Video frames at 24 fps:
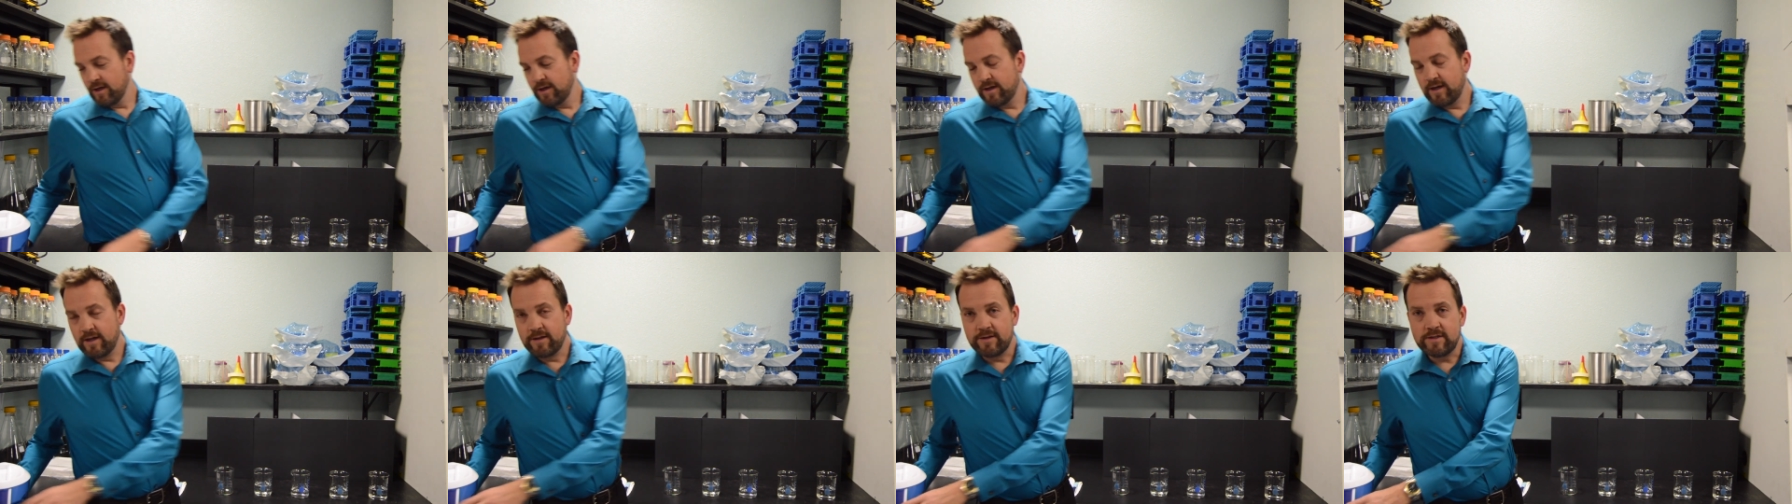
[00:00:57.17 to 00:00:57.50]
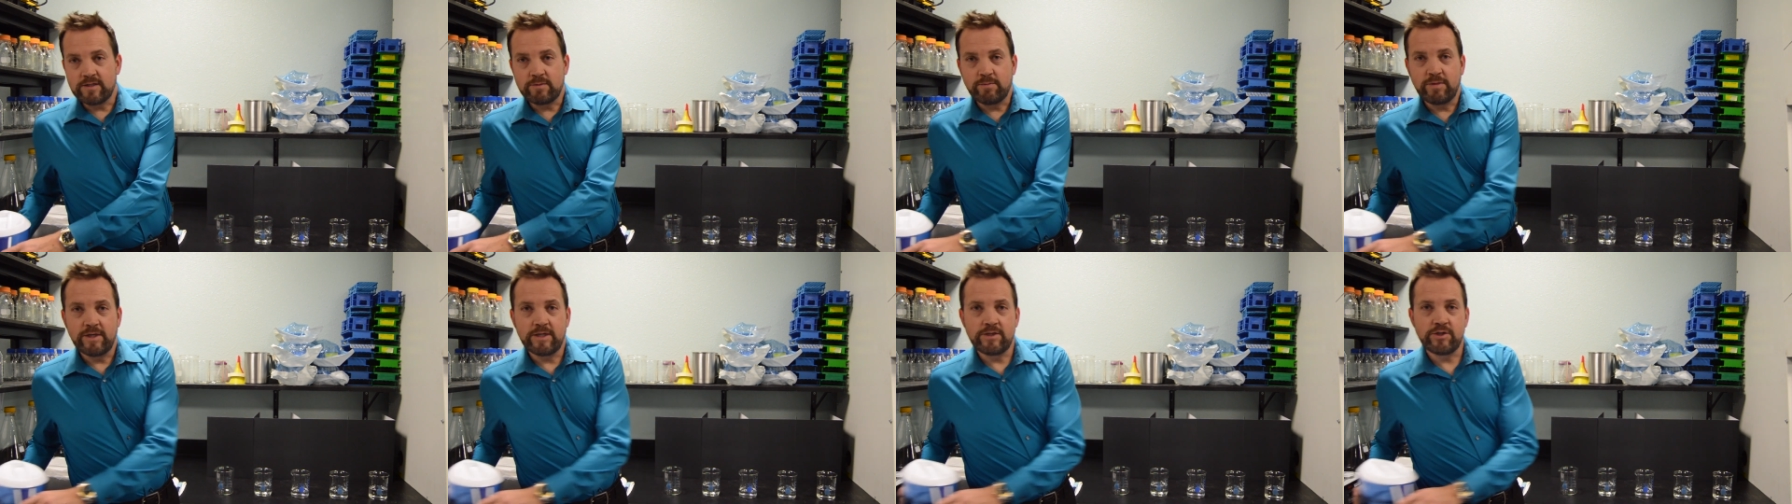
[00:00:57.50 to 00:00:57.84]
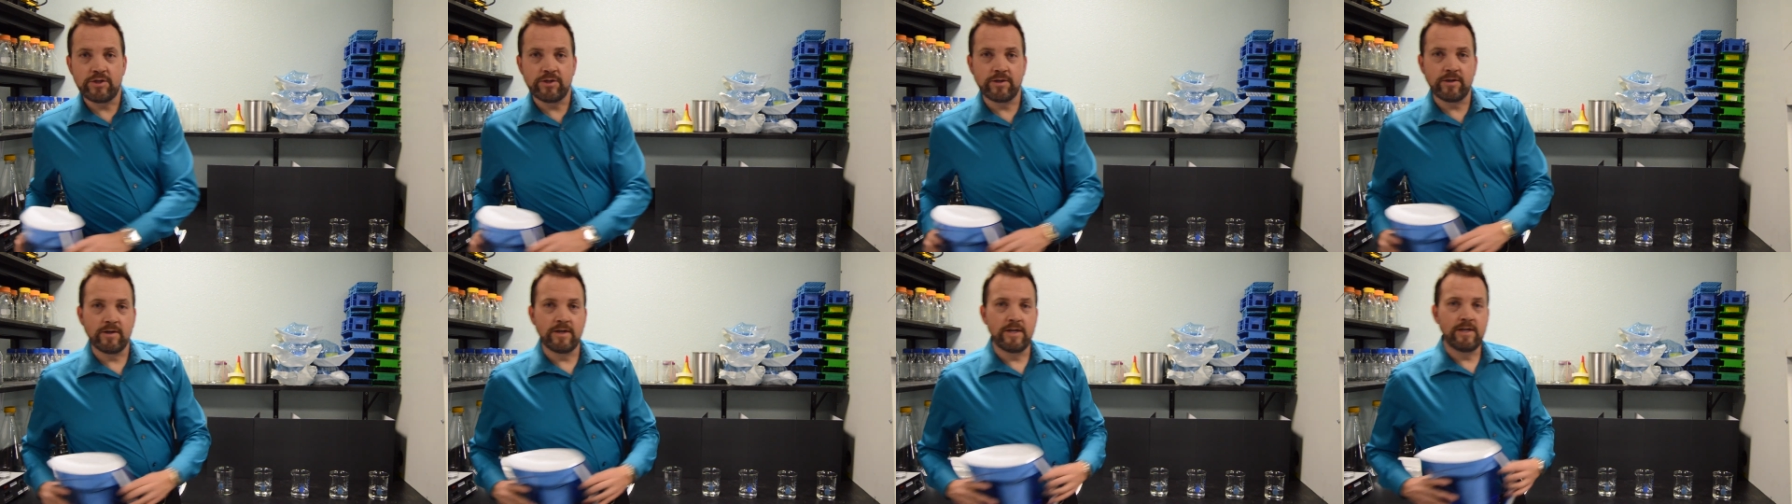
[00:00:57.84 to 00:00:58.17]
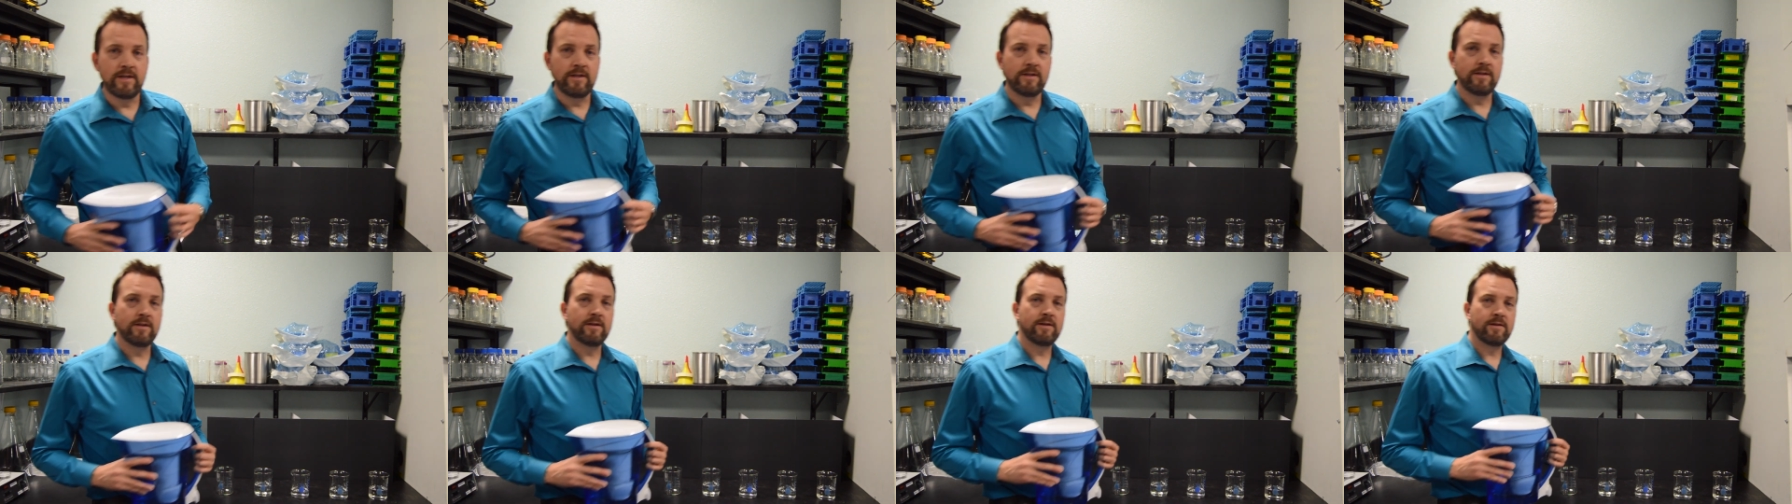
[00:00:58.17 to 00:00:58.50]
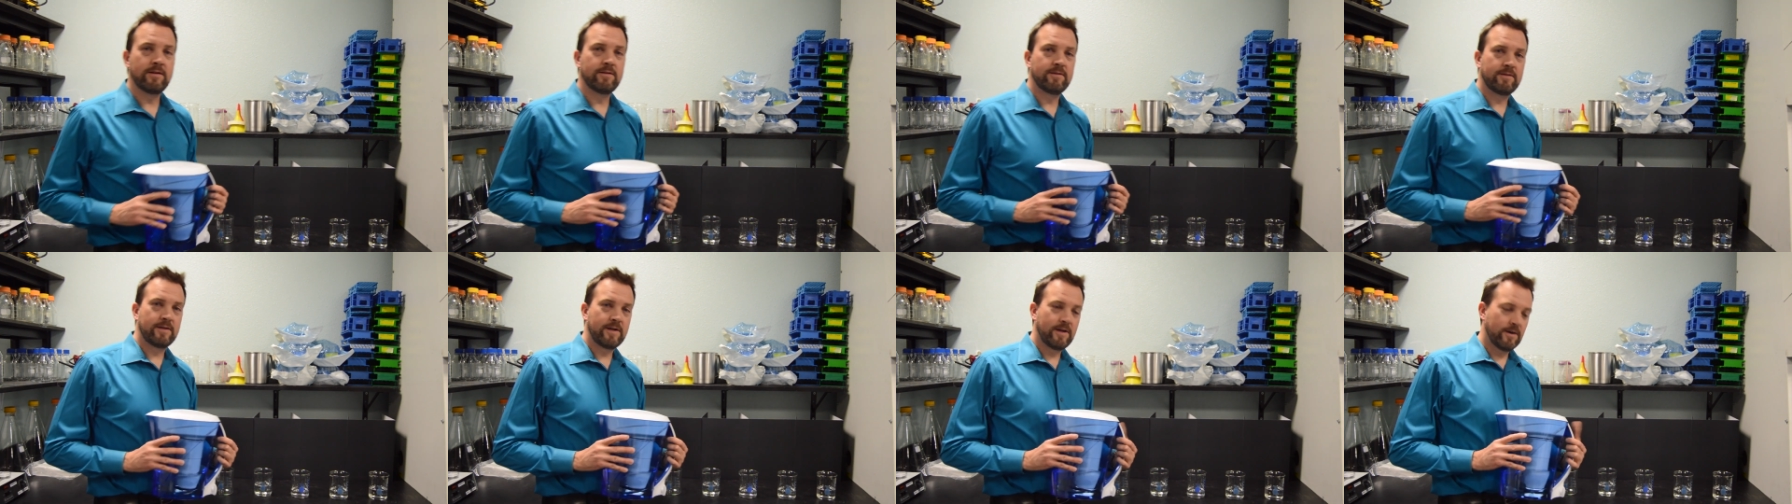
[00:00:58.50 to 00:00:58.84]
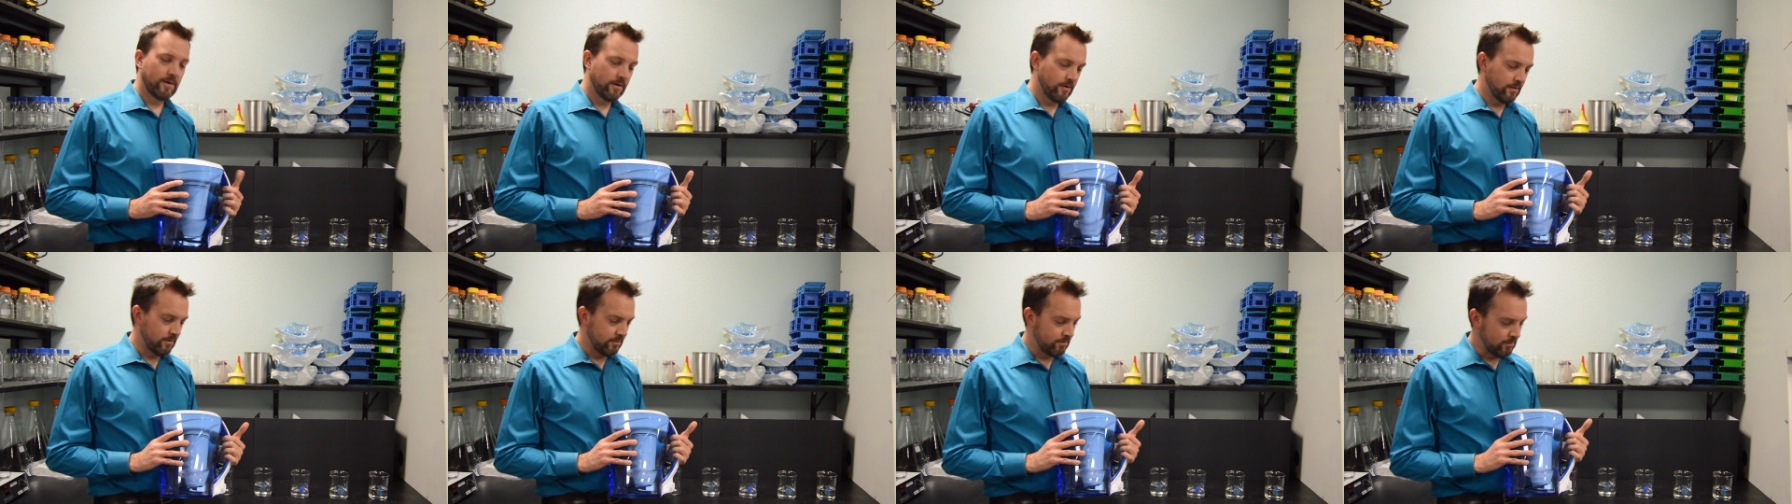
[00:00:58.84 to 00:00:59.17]
Now, this pitcher in
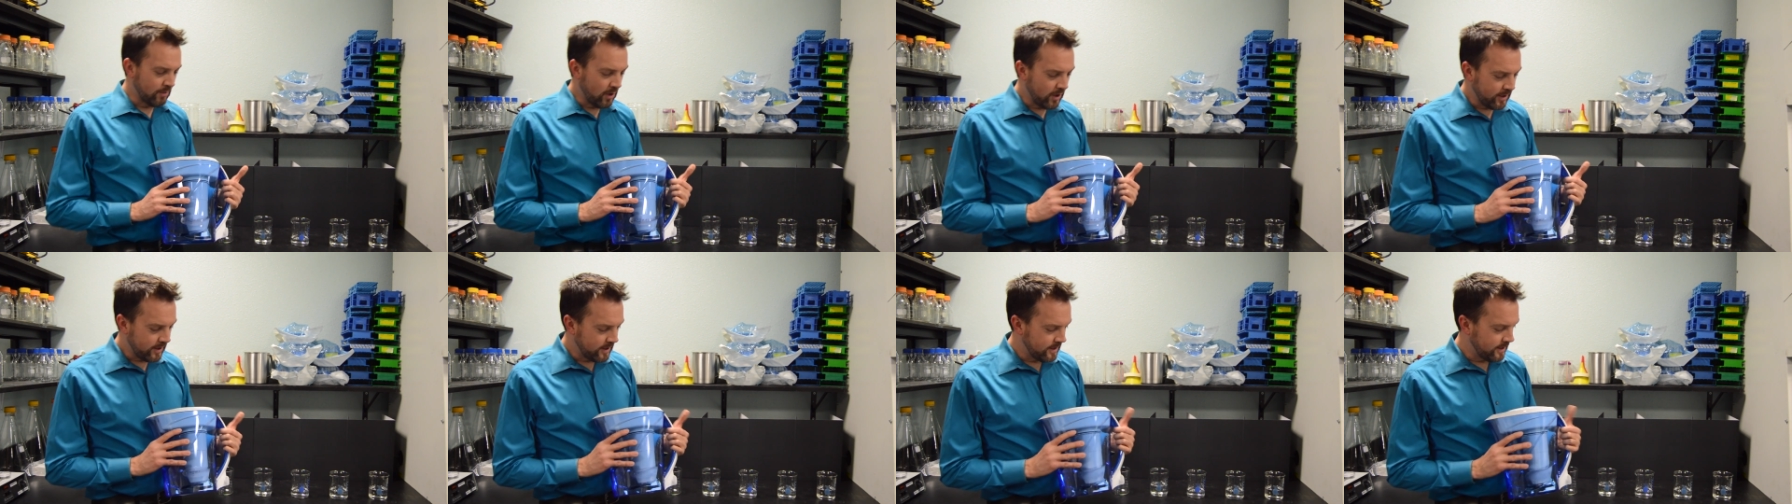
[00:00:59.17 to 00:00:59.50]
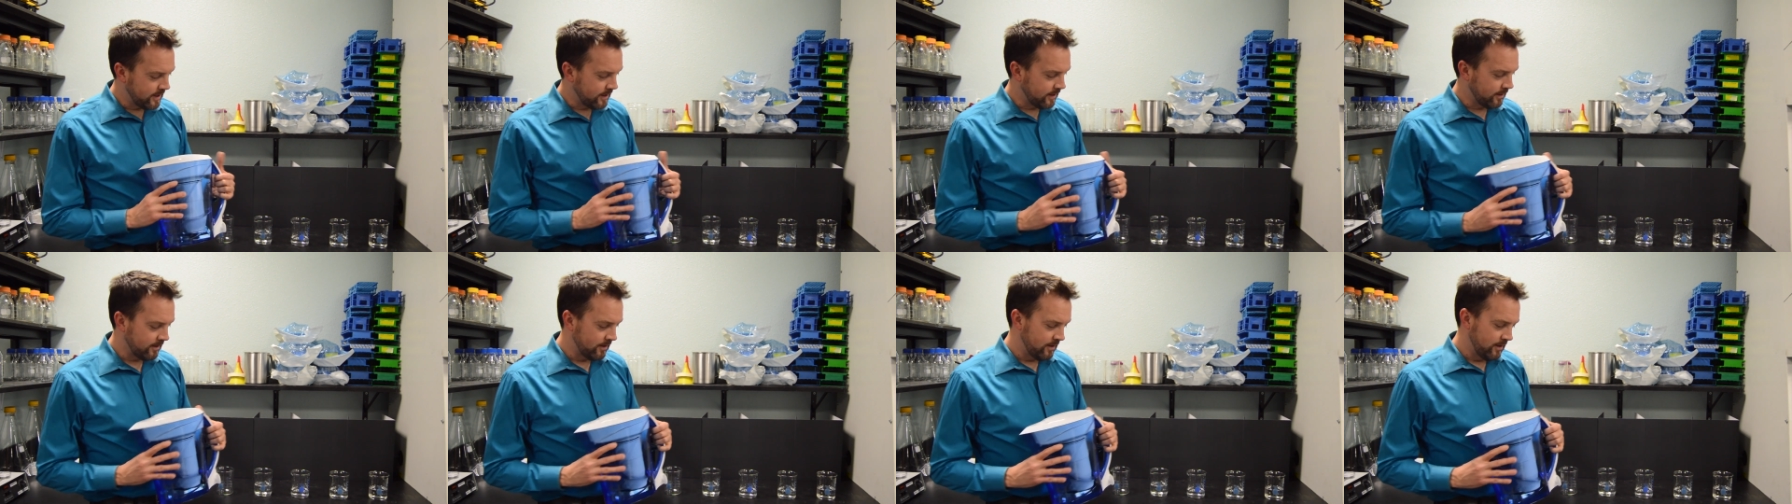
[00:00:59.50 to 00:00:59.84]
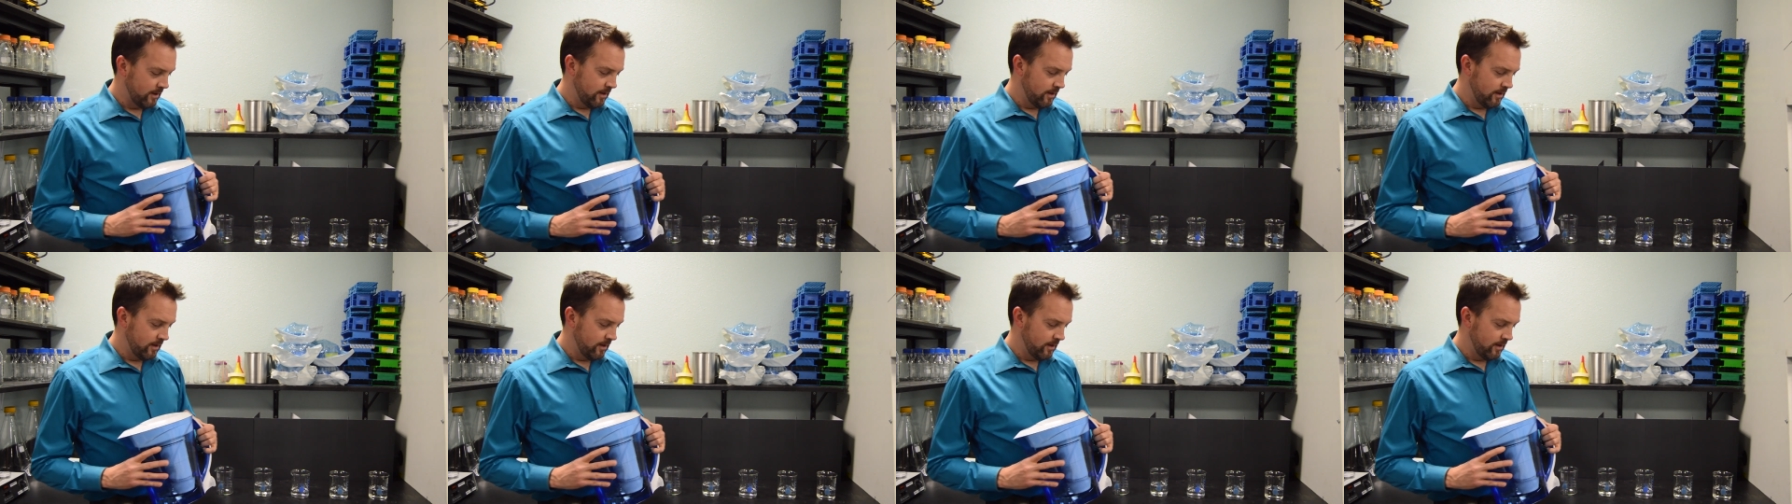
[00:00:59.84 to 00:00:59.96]
their marketing